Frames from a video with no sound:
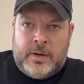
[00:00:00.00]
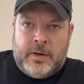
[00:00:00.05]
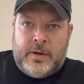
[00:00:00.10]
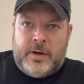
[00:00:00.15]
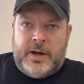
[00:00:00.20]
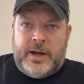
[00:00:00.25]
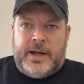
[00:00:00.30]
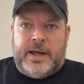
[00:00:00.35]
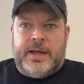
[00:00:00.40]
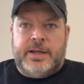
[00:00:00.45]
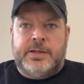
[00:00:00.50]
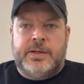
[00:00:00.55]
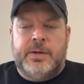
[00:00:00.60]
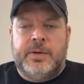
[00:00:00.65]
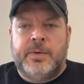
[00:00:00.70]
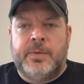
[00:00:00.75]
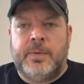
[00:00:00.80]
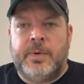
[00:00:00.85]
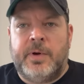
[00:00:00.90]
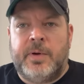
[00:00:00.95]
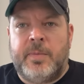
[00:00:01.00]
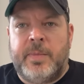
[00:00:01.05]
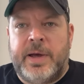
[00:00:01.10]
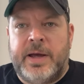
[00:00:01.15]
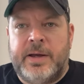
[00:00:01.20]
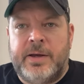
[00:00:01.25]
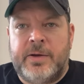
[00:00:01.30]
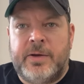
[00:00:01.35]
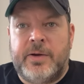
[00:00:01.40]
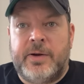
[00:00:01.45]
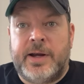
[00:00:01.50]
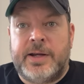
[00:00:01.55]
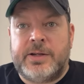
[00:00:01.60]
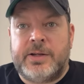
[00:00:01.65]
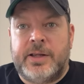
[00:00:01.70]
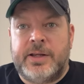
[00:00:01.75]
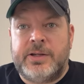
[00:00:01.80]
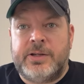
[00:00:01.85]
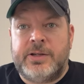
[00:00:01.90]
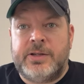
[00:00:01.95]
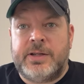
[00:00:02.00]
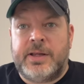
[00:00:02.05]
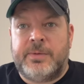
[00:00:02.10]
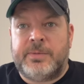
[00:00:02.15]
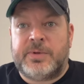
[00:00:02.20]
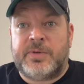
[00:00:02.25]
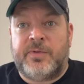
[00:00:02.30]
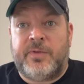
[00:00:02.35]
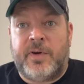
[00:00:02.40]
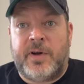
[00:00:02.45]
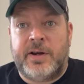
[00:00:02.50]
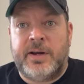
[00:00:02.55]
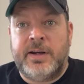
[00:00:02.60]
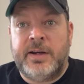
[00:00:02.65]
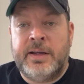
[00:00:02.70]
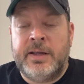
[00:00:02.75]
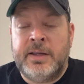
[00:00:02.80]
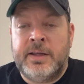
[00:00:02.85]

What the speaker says: All right, guys, welcome back. Congratulations, that was fun.